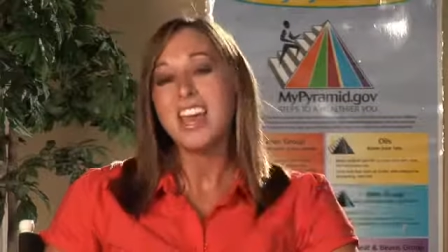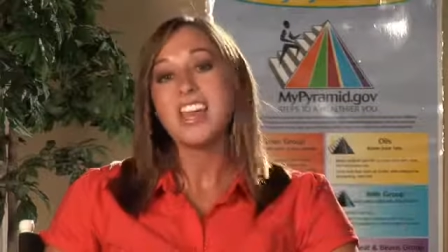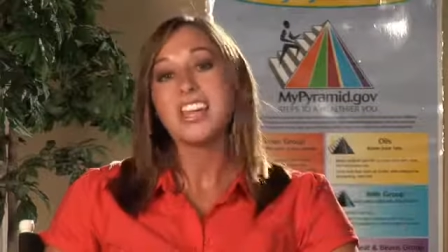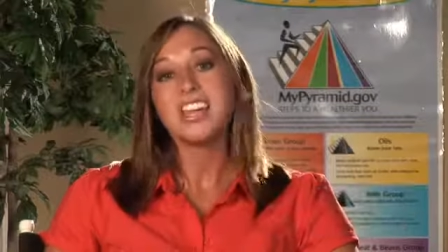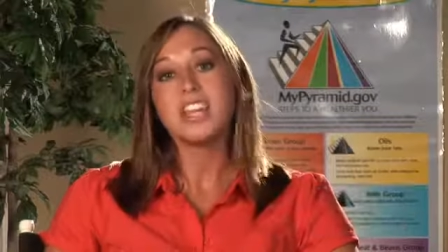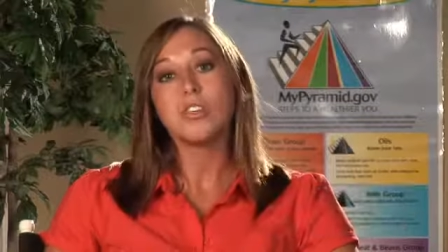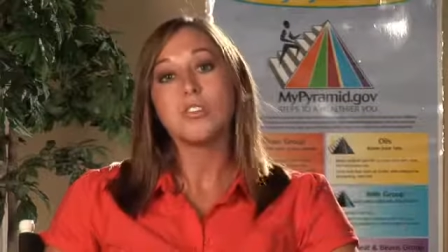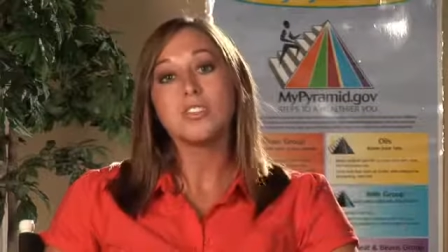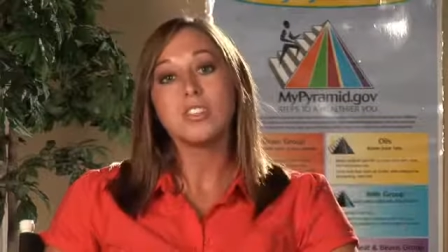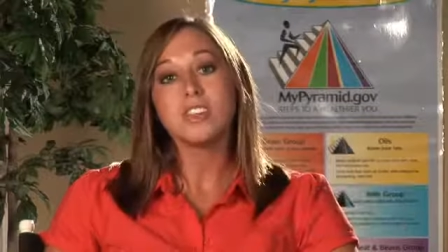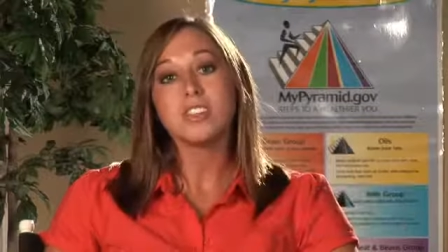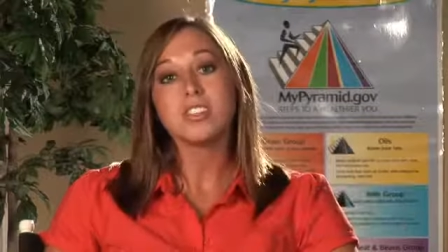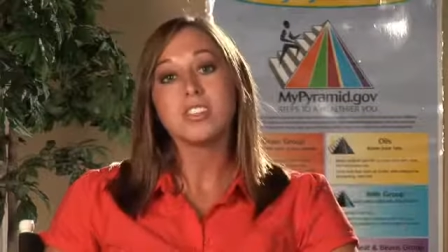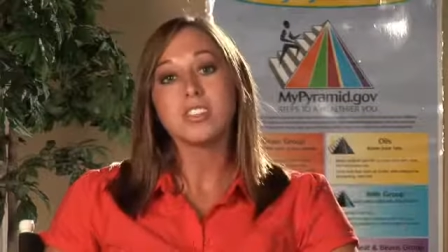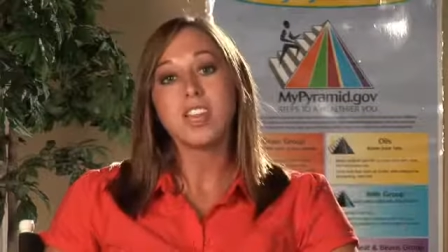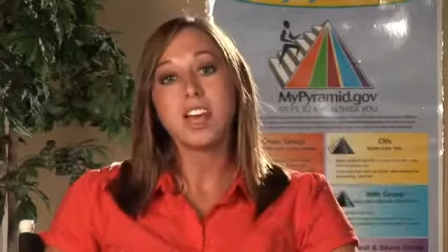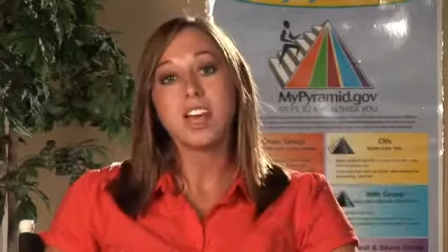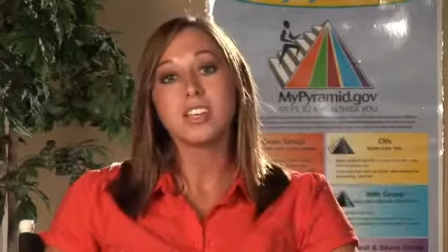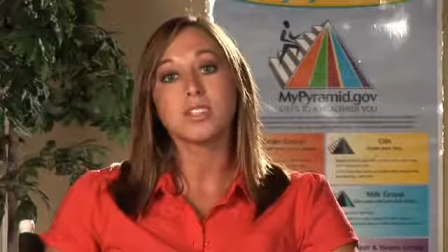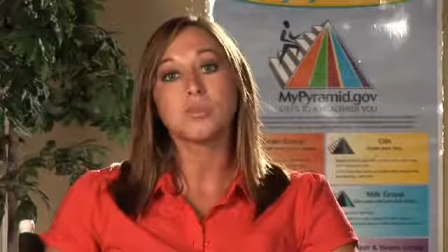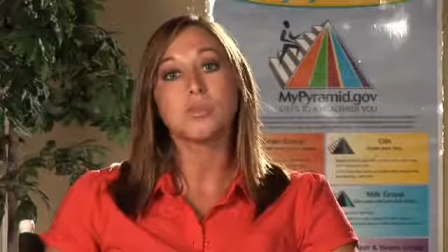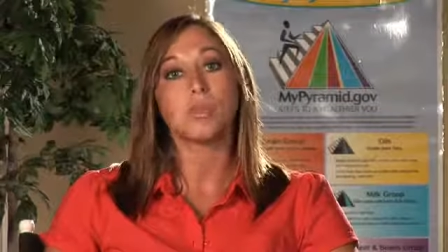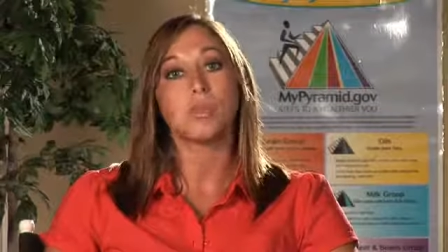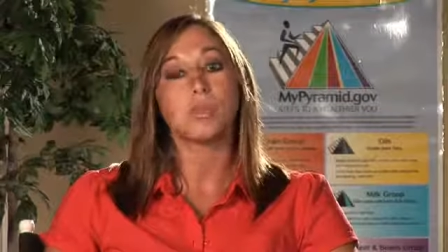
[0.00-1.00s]
Now, just
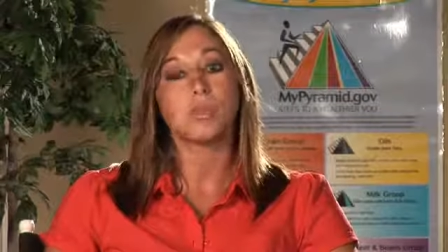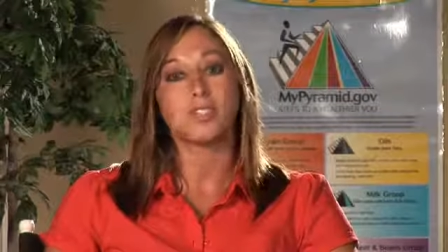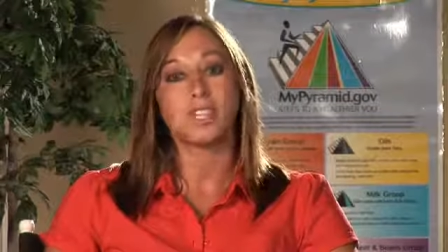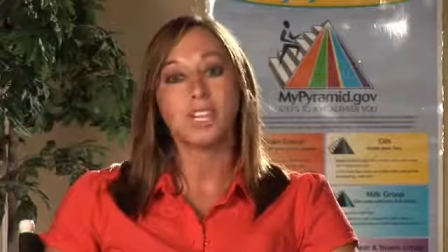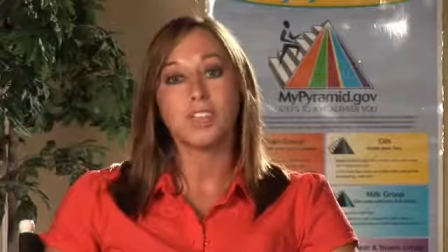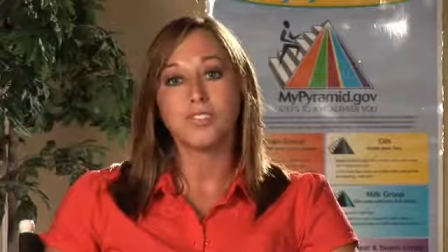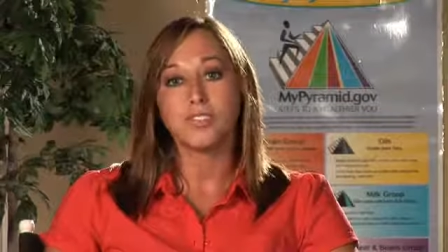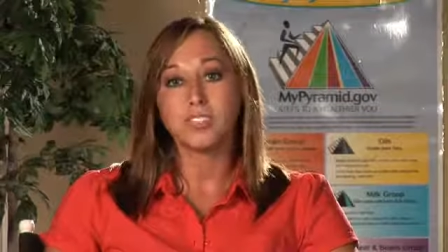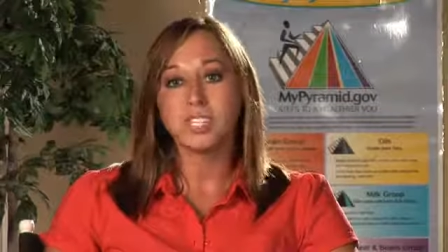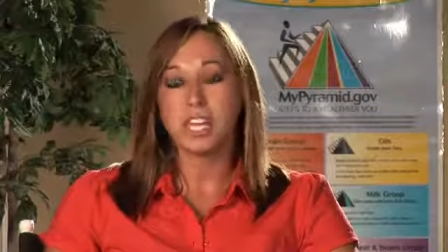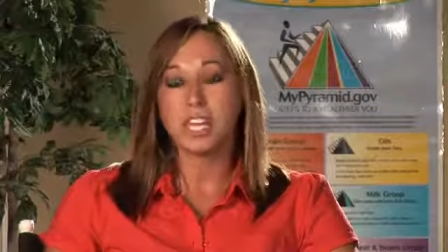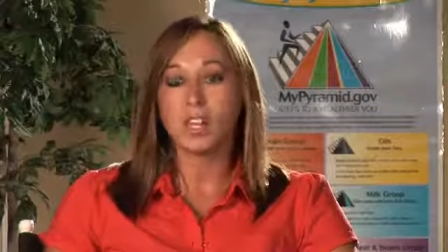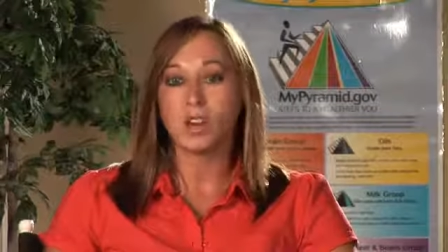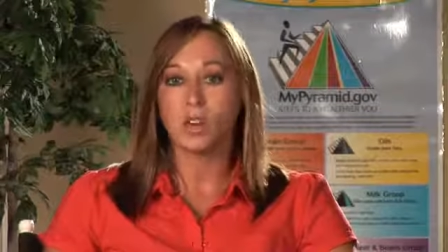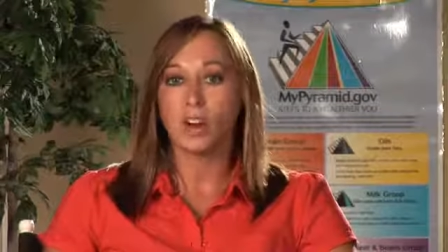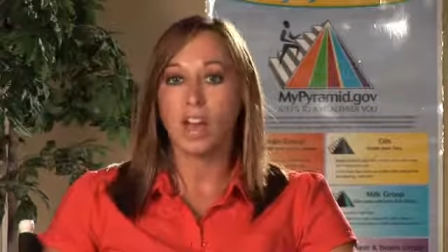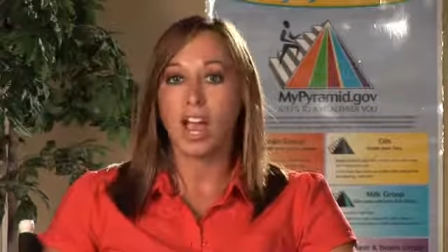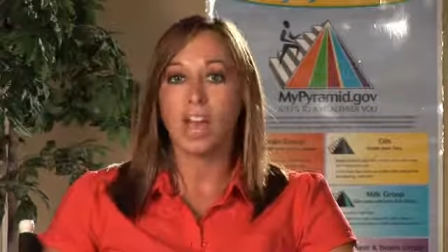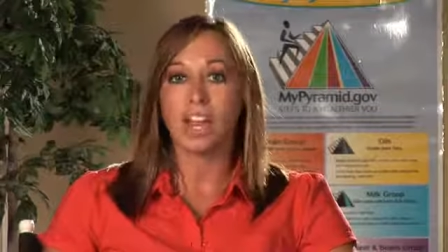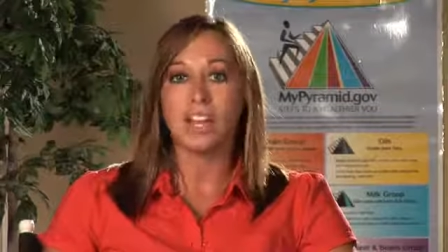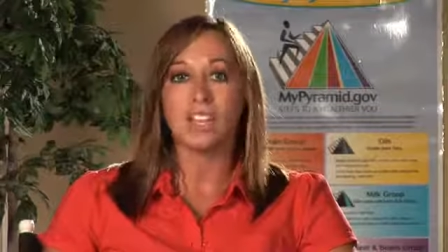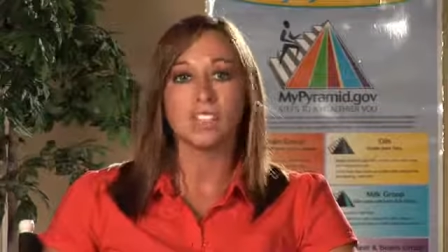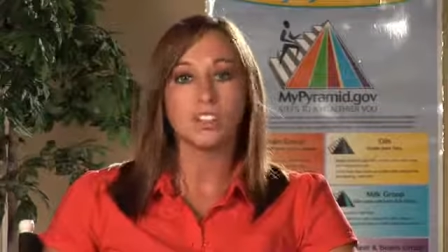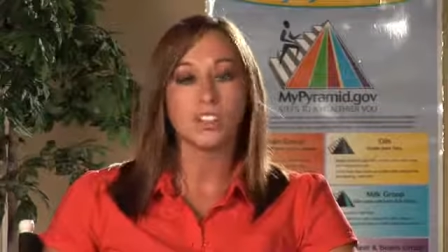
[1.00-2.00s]
as when we're lifting or
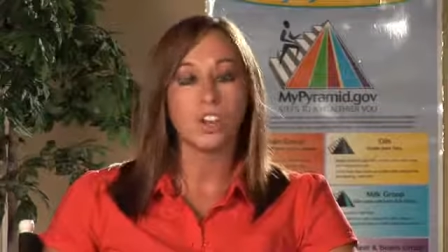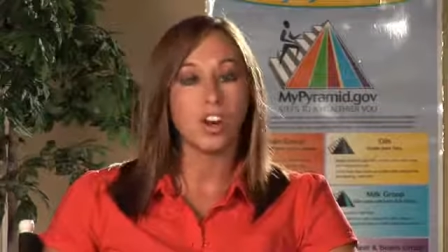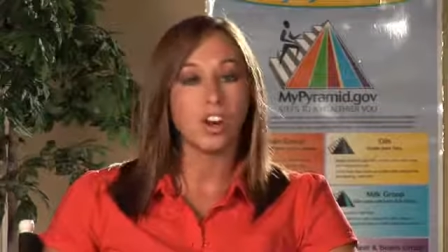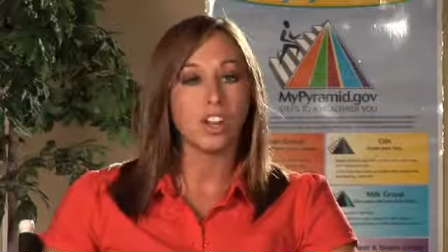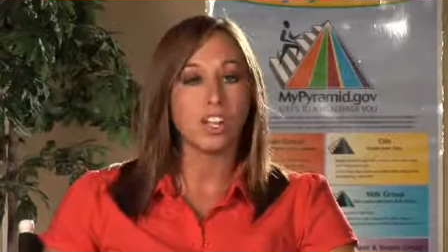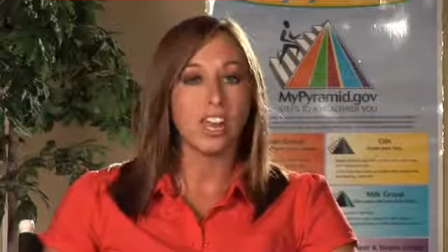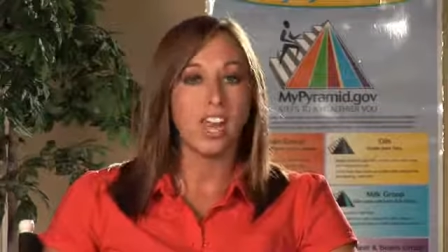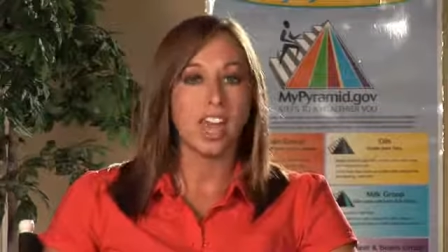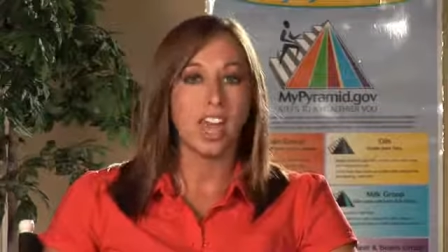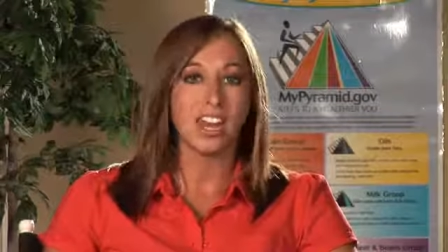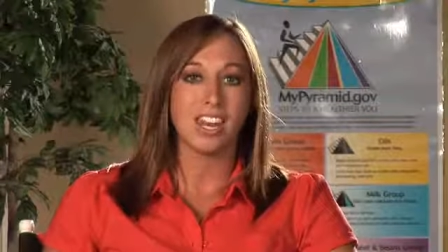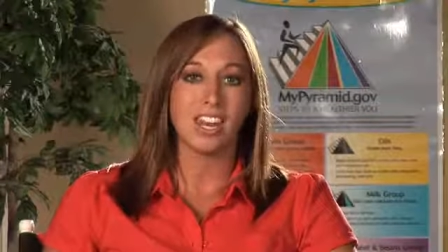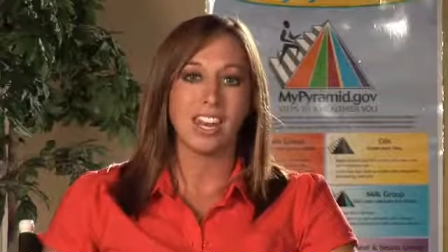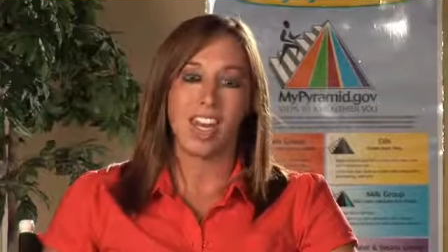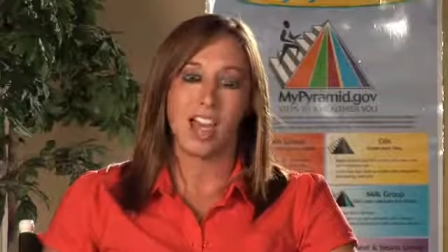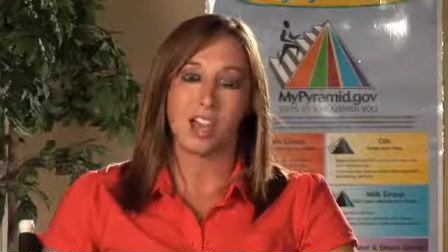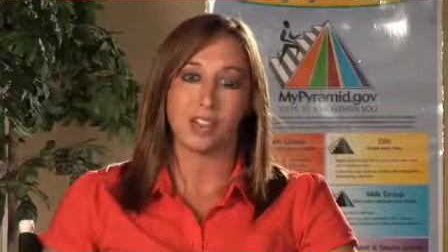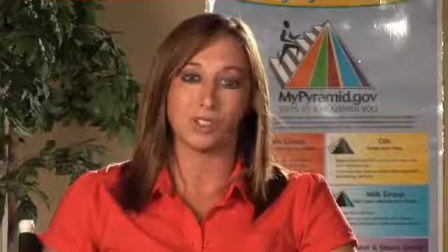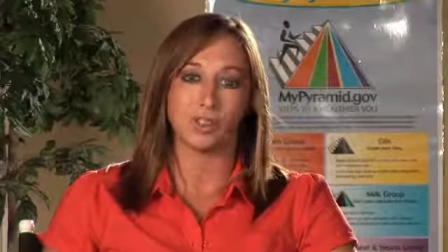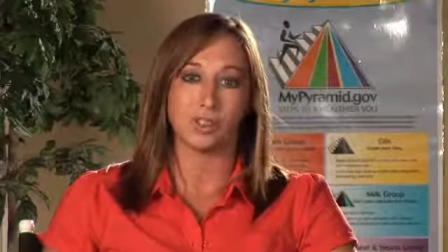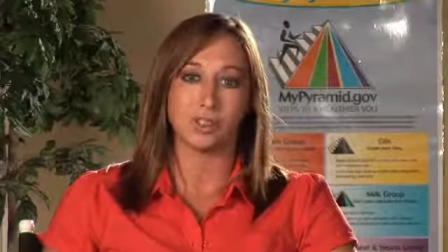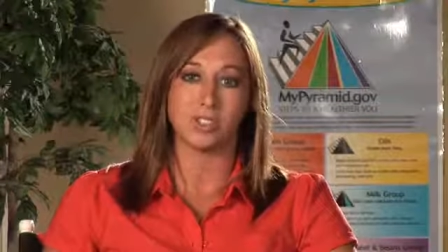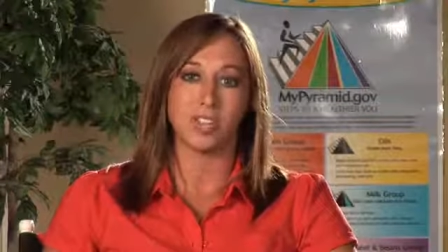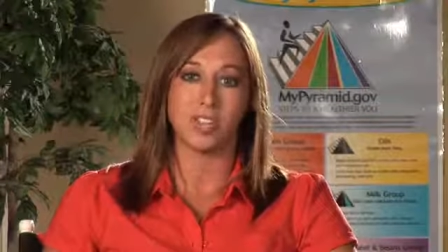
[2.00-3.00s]
any, starting any
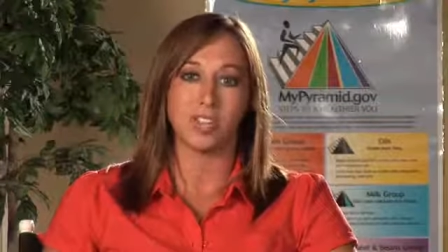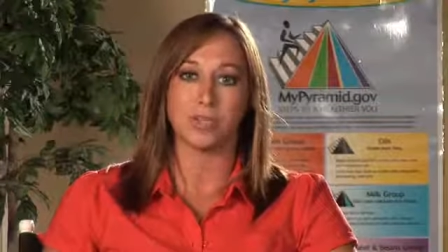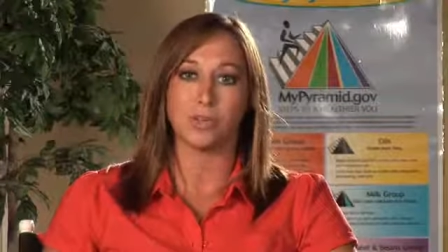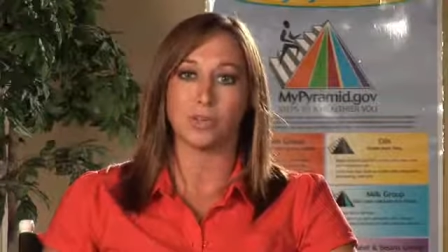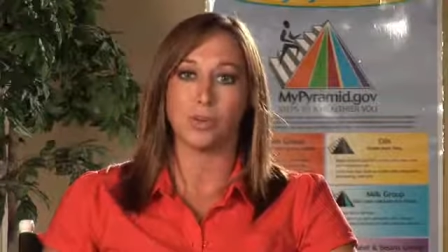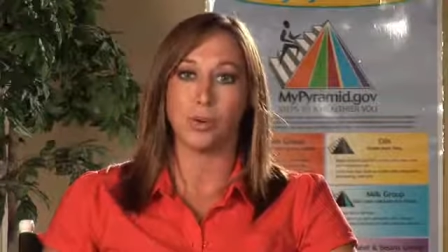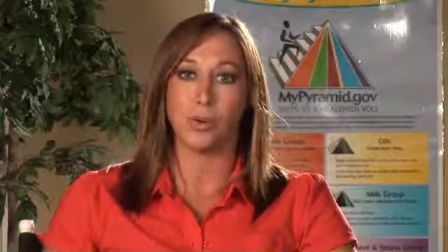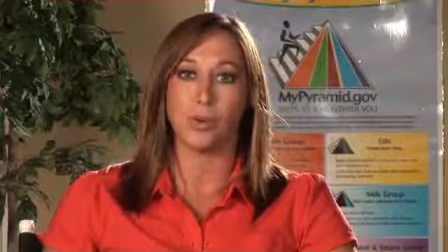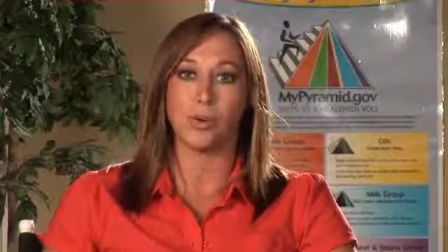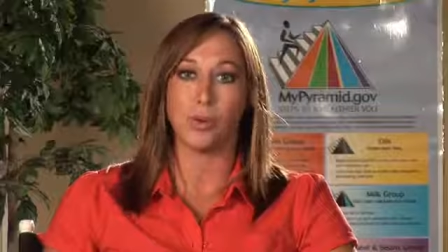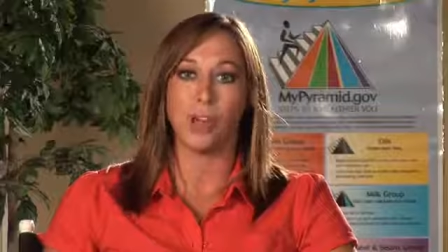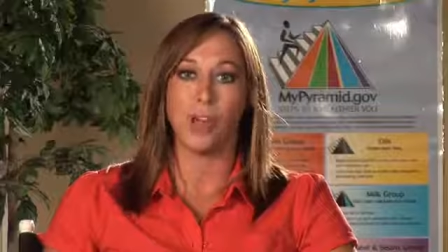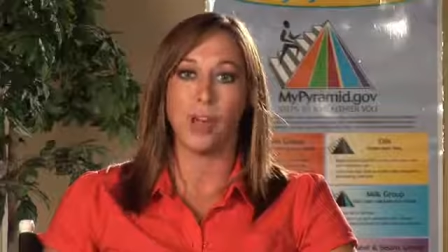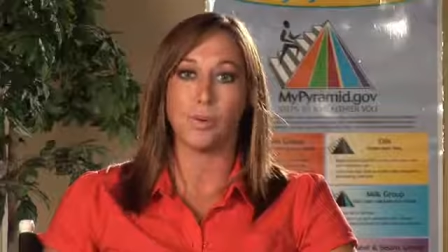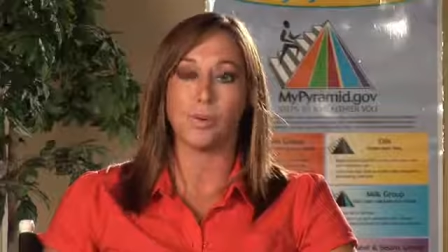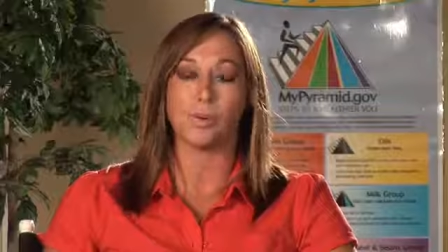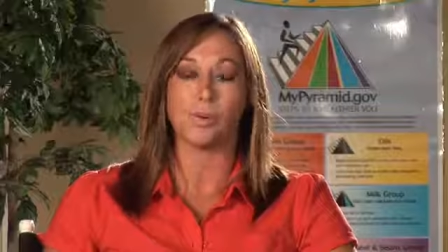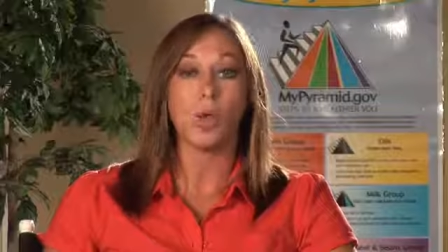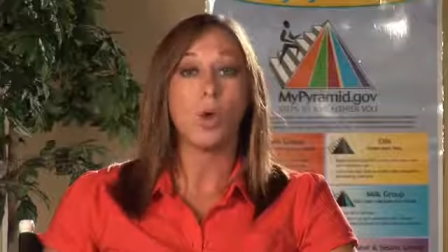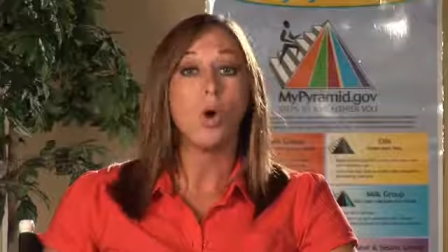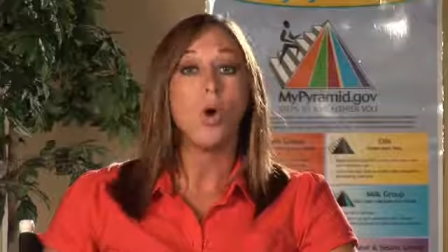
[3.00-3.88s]
exercise program,